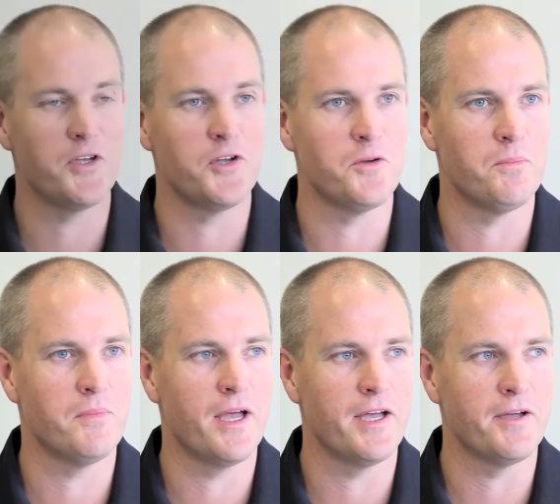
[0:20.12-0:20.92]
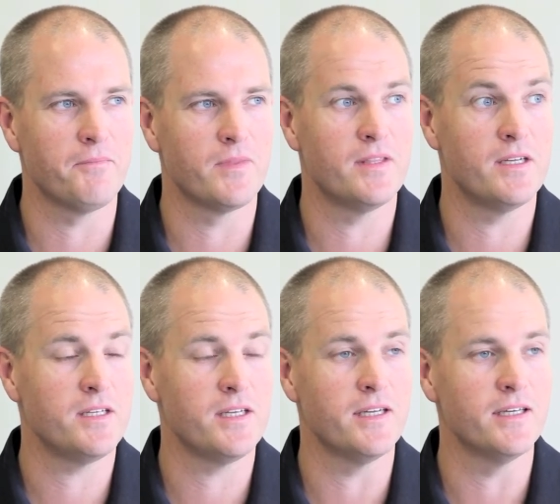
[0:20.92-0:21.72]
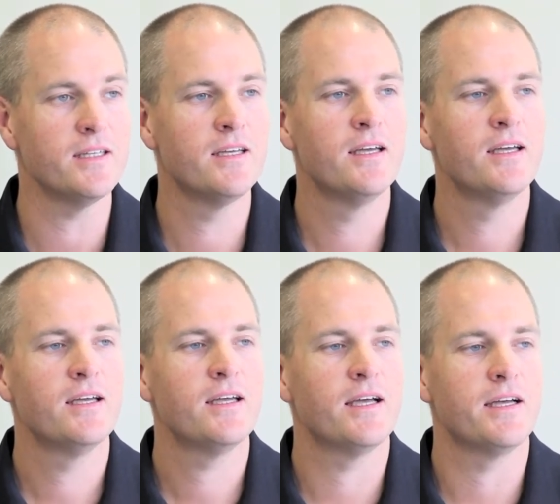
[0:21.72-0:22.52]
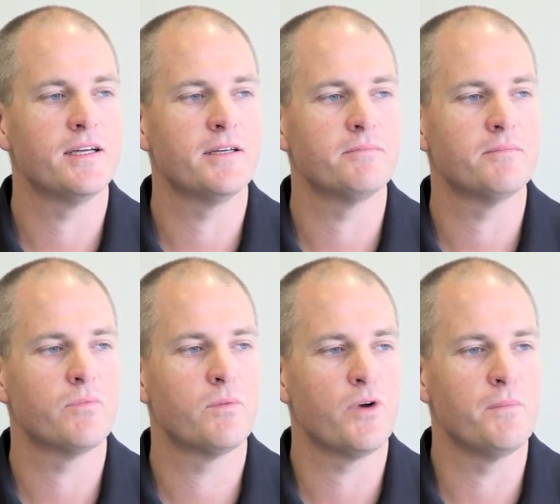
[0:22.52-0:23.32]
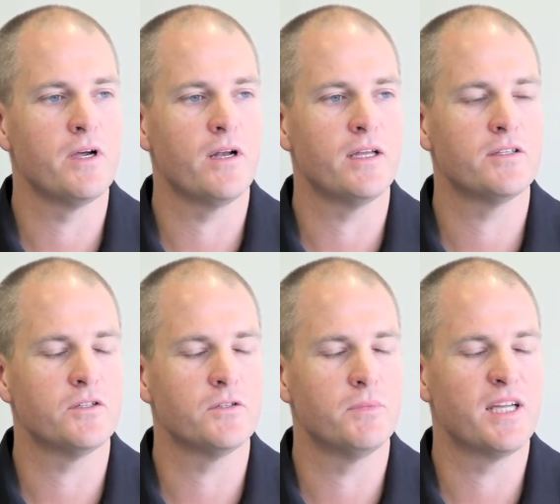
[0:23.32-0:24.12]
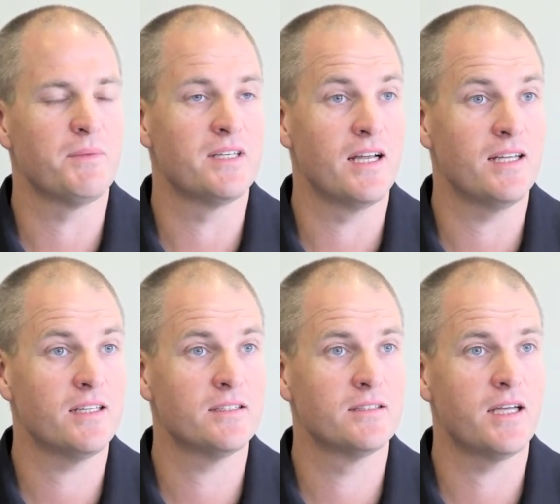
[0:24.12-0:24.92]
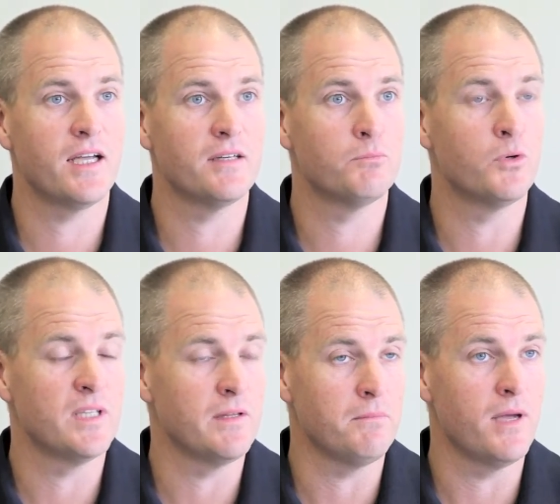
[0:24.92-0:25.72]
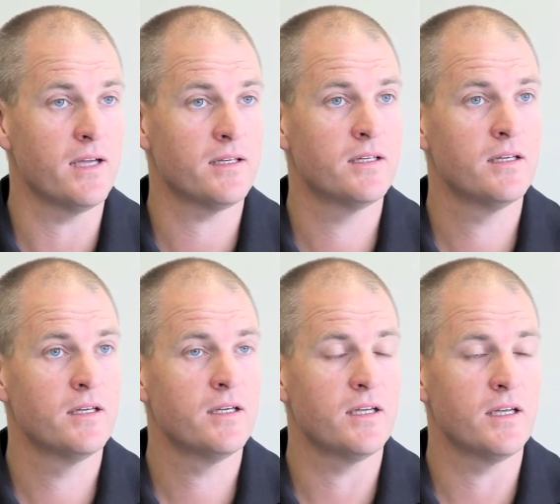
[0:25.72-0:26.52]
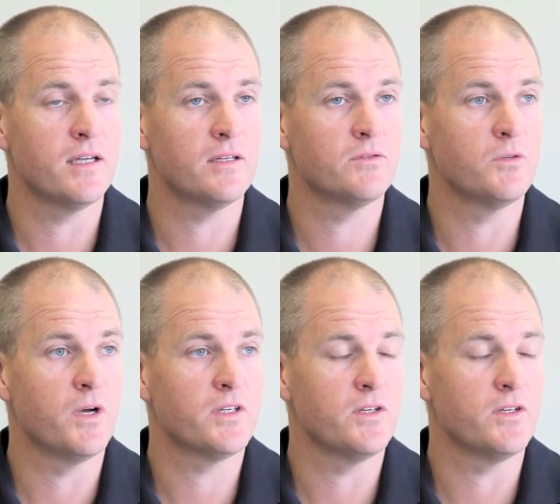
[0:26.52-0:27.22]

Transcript: the union um, this year um, primarily to become a delegate and put something back uh, to my